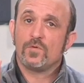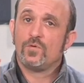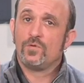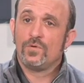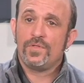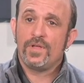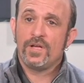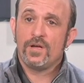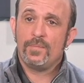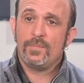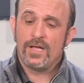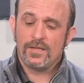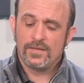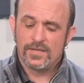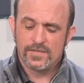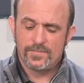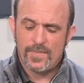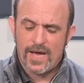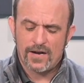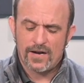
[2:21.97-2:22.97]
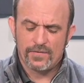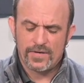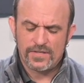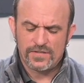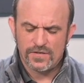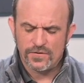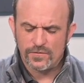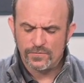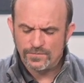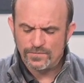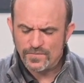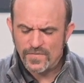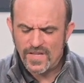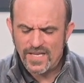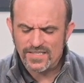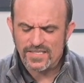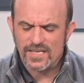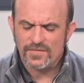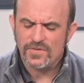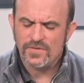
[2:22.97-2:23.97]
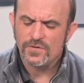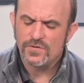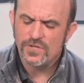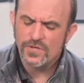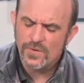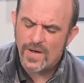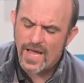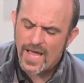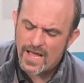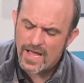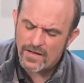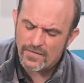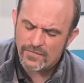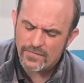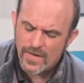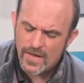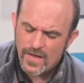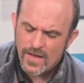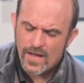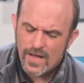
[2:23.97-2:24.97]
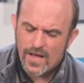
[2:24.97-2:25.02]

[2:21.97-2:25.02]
Cool thing about this battery too is if you do have